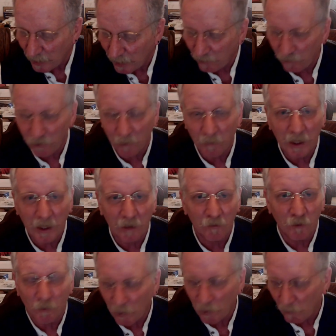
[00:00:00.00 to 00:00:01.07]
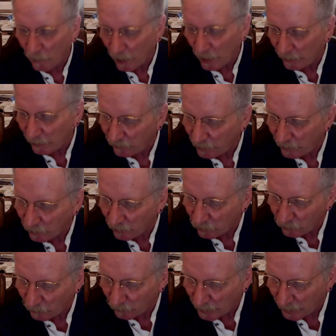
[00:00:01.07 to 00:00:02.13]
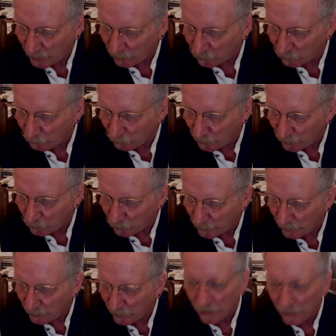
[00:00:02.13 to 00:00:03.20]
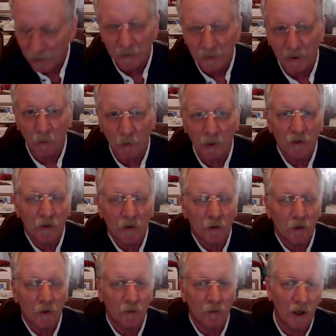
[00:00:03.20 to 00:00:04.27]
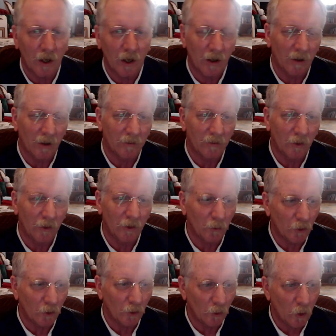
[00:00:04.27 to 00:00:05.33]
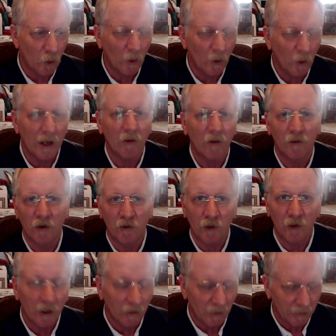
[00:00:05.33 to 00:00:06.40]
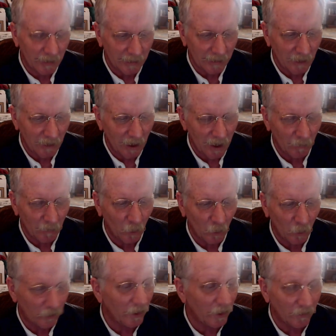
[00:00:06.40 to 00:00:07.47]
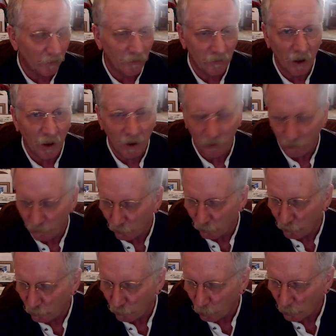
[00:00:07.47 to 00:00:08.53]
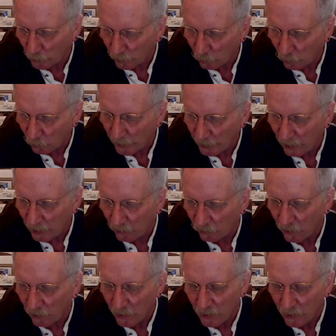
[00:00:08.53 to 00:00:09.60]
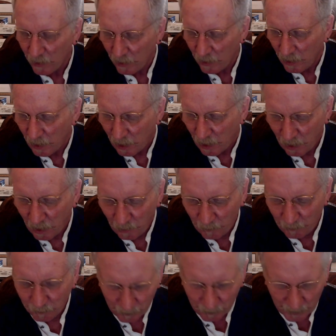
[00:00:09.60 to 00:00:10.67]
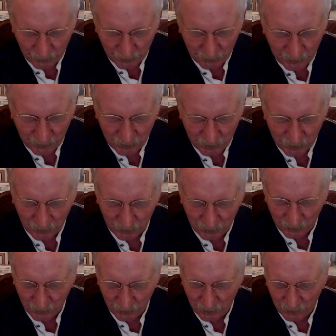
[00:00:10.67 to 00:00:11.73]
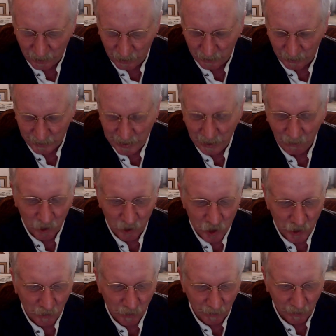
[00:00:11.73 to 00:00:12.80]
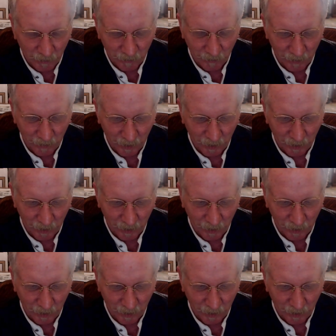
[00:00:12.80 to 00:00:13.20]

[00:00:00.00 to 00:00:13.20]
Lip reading: Some came from the mines there, some came from Bisbee. They went to the Tombstone courthouse. The jail at that time was on the first floor of the courthouse. The county sheriff